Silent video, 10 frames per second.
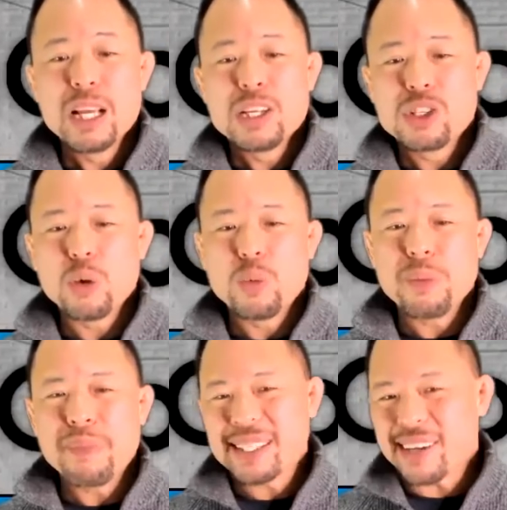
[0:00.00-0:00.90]
So
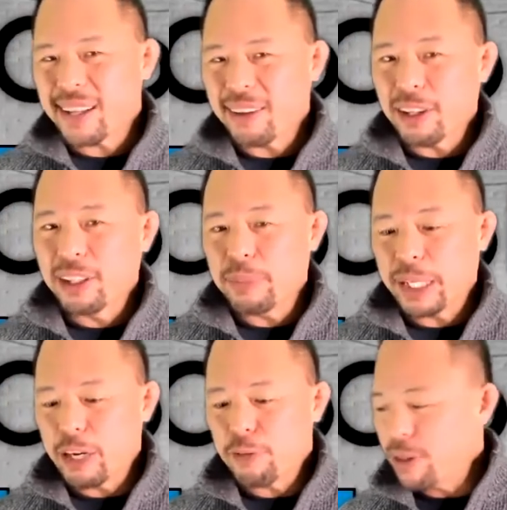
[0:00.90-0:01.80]
what makes iCloth a little bit
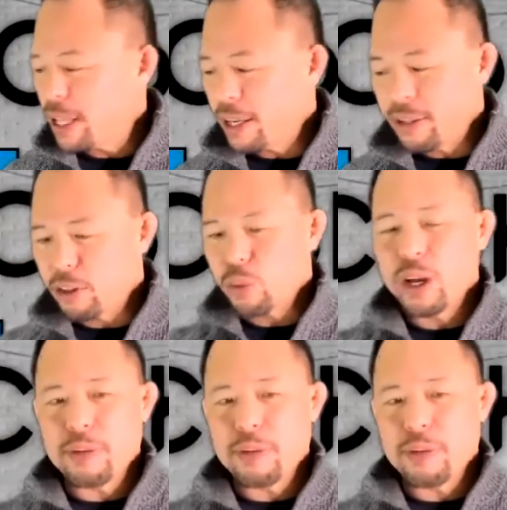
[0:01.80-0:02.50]
different than the three other